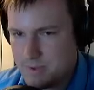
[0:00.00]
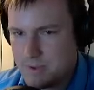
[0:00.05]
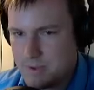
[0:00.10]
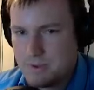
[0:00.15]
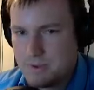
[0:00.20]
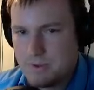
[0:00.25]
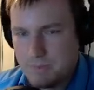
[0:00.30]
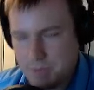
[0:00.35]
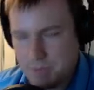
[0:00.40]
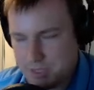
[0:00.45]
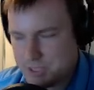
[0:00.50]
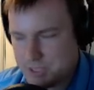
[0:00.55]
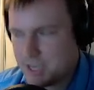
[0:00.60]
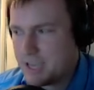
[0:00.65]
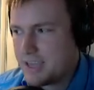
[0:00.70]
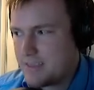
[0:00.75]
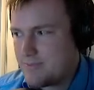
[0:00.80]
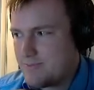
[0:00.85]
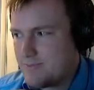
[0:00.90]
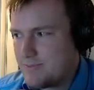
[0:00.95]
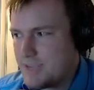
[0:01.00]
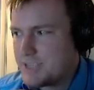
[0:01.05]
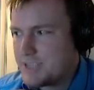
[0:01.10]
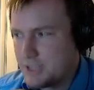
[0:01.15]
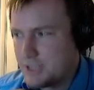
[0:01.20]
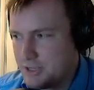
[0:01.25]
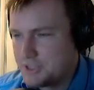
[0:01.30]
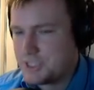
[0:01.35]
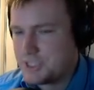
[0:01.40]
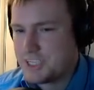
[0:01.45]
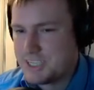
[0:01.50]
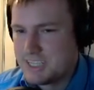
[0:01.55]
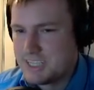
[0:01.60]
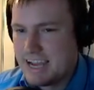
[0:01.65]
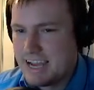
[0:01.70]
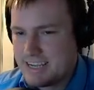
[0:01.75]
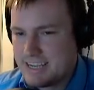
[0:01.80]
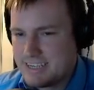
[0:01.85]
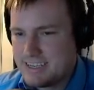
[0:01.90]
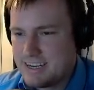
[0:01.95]
Well, sir, there's solutions to
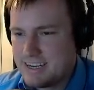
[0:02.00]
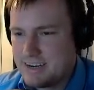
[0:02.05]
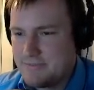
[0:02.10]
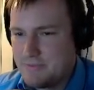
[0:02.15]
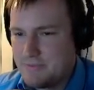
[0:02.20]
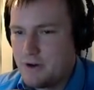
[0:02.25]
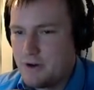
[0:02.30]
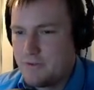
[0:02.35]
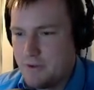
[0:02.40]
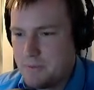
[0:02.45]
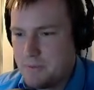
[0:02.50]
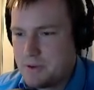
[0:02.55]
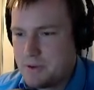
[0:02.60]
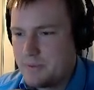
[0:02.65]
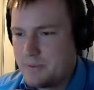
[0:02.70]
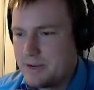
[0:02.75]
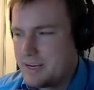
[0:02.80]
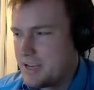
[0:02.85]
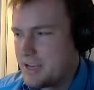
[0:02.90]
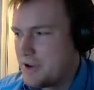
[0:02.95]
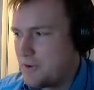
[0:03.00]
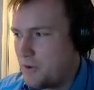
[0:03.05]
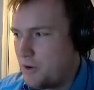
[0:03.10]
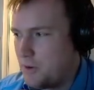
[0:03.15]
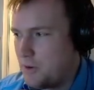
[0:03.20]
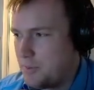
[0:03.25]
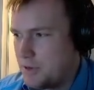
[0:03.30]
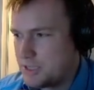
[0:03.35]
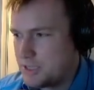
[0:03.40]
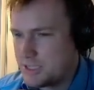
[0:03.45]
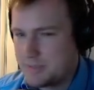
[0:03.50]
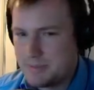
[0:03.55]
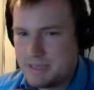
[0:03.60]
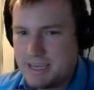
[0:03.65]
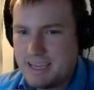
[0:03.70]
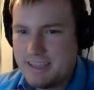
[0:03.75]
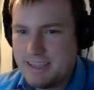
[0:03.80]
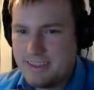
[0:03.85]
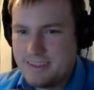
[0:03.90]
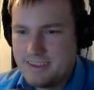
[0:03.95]
that involve opening window or
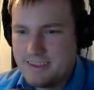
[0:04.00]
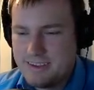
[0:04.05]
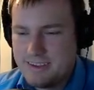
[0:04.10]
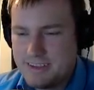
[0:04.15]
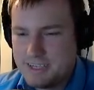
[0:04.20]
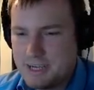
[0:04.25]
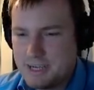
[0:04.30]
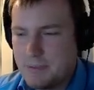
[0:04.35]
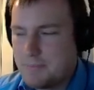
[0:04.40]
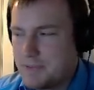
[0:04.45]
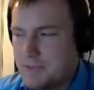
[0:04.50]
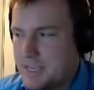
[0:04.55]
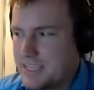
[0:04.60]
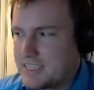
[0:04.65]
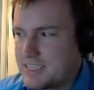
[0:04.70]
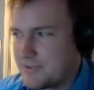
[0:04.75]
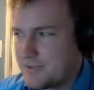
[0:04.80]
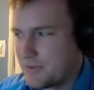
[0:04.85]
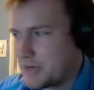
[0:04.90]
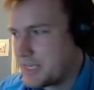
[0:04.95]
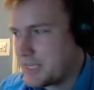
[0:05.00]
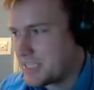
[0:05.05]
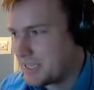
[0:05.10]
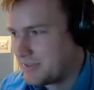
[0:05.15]
possibly jumping into the freezer.